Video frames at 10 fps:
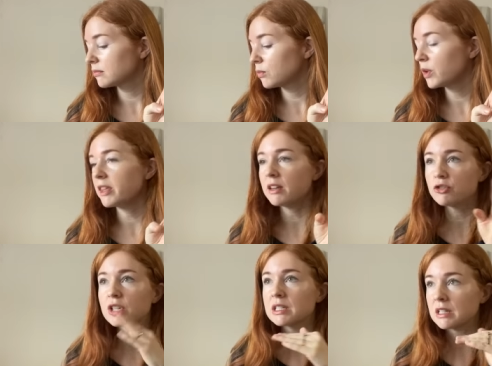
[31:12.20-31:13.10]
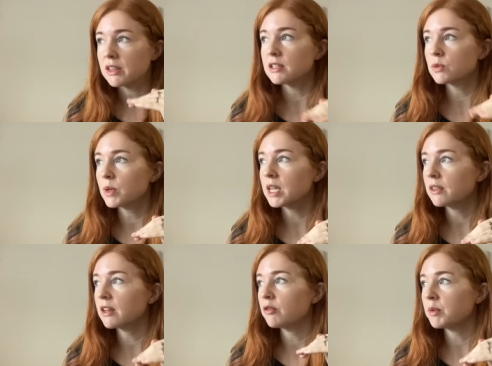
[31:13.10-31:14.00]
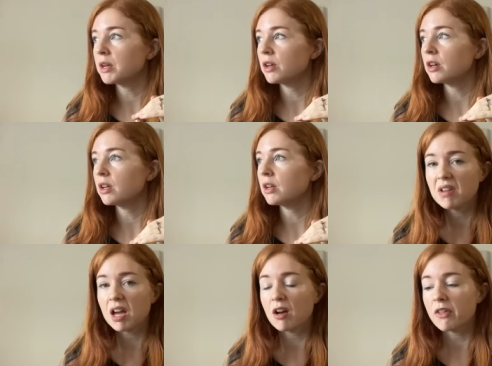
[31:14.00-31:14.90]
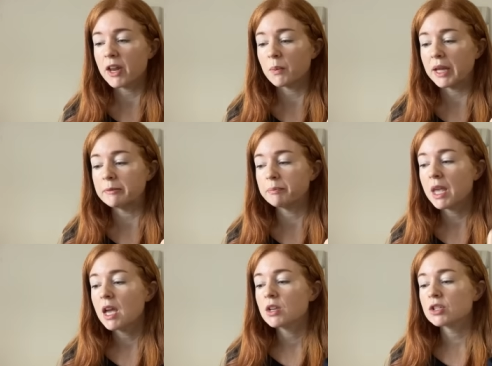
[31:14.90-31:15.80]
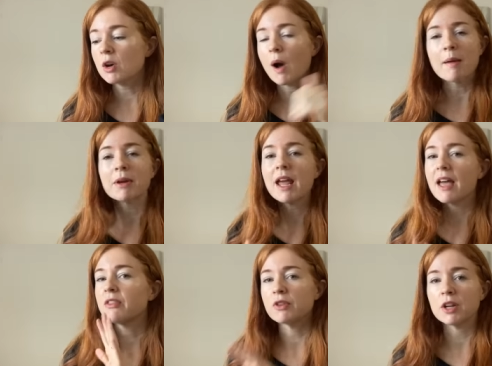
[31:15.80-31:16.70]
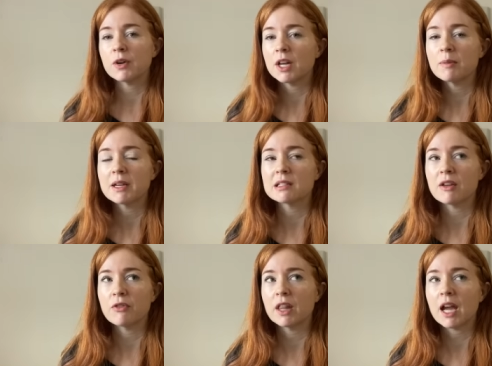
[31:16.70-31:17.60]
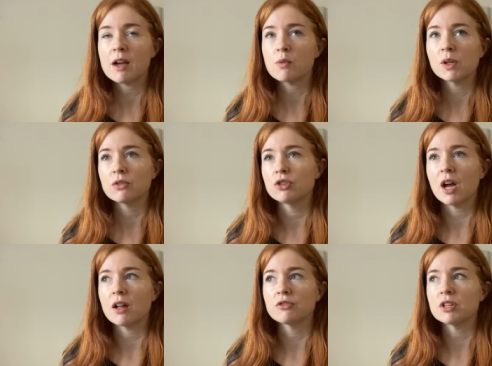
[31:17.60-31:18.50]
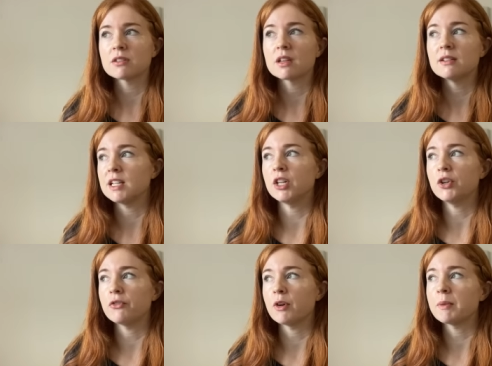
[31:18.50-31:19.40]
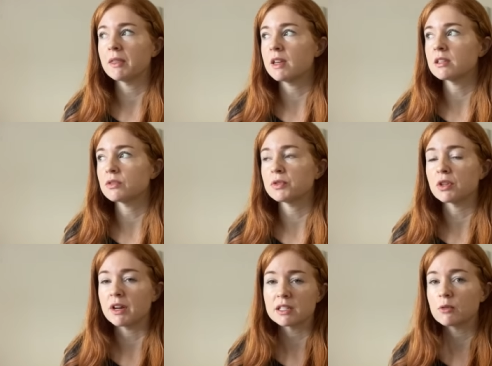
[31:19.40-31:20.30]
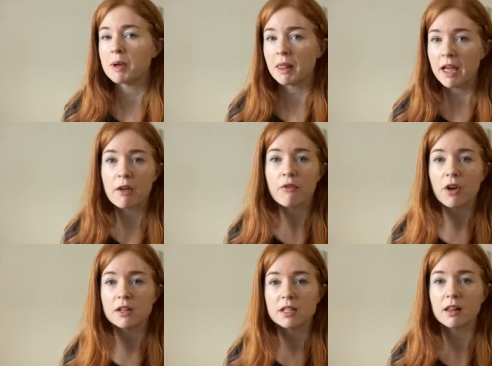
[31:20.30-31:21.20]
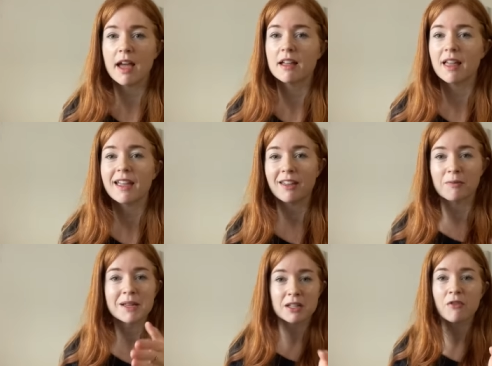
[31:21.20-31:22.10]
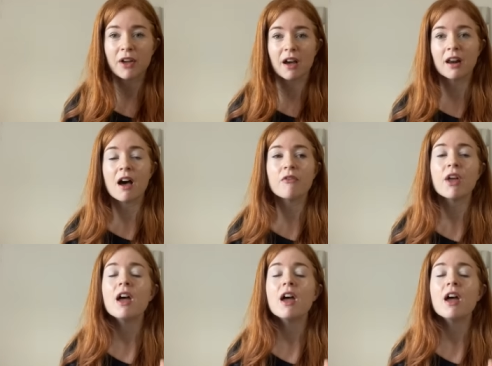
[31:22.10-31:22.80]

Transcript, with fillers: within just this week that have been good. I call that a win. So I'm gonna end the video here because I feel like I'll just continue filming this for the rest of my life until I like give myself a cutoff.